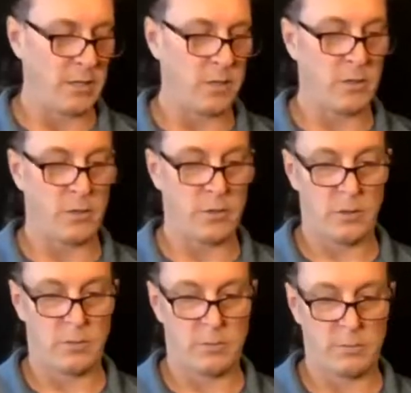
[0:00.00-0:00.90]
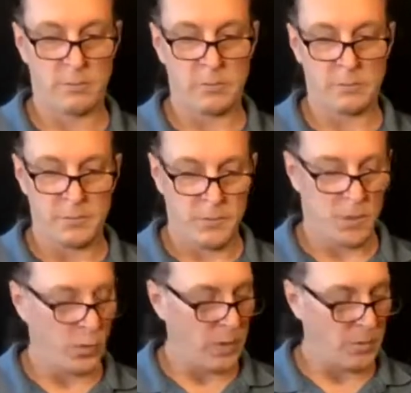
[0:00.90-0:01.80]
So the
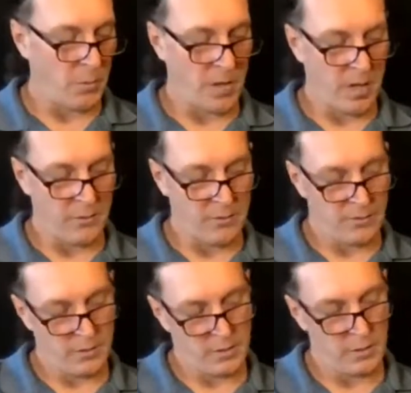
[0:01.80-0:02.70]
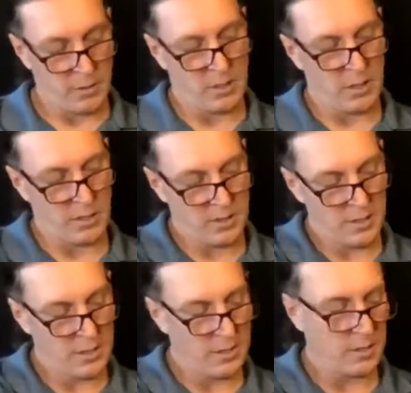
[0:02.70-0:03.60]
one up above, you
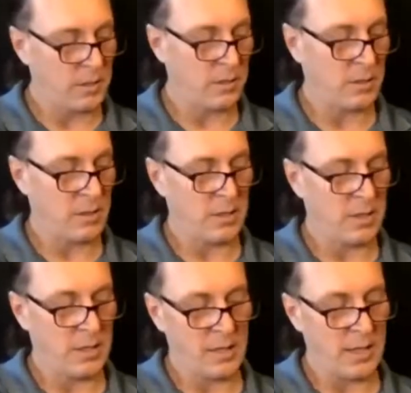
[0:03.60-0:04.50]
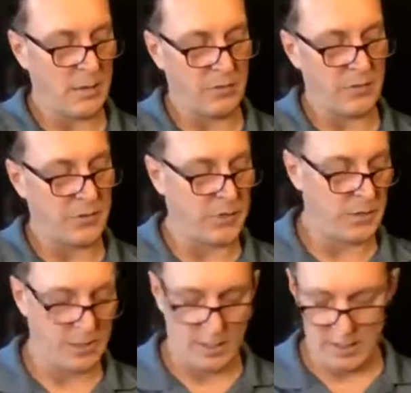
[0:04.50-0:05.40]
tend to get that with the first
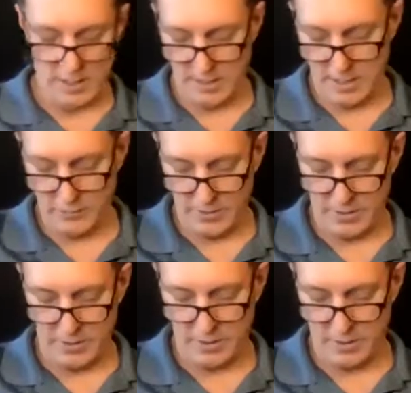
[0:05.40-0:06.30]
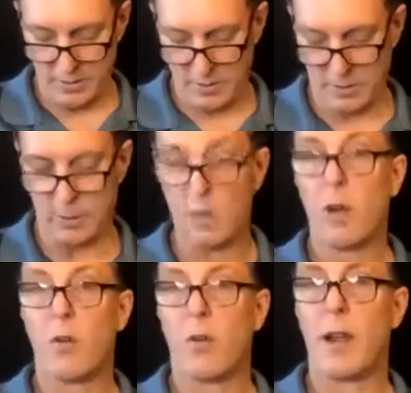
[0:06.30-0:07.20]
finger, and then the other ones you get with your
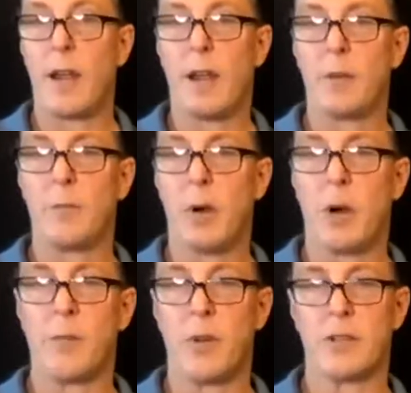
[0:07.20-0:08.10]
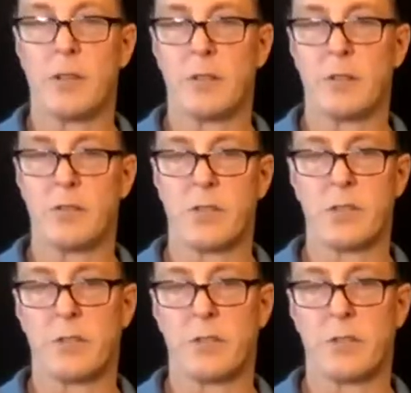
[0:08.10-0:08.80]
right hand palm resting on the string.